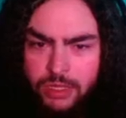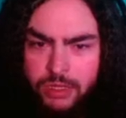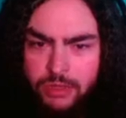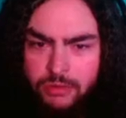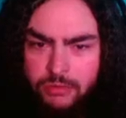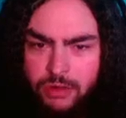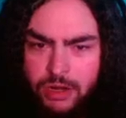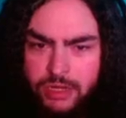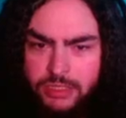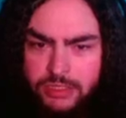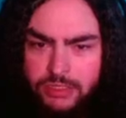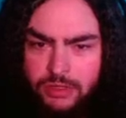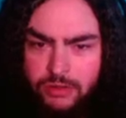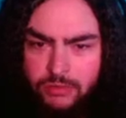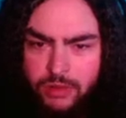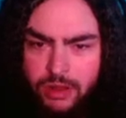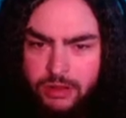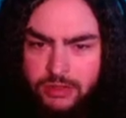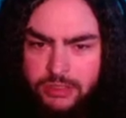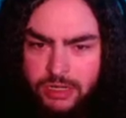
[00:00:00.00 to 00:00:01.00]
Why is there a
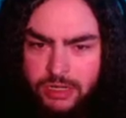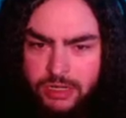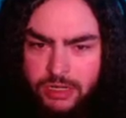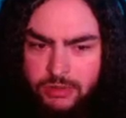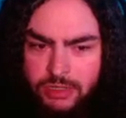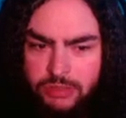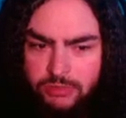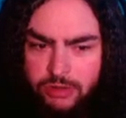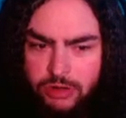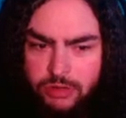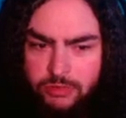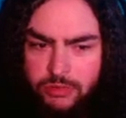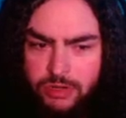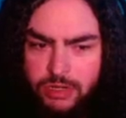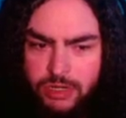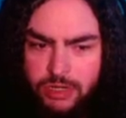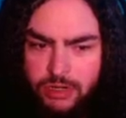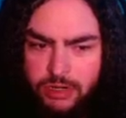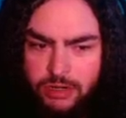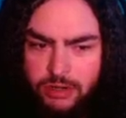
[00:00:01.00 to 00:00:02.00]
wild dynamic Pokemon
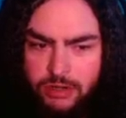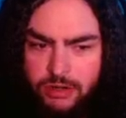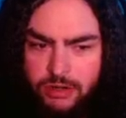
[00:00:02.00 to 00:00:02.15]
here?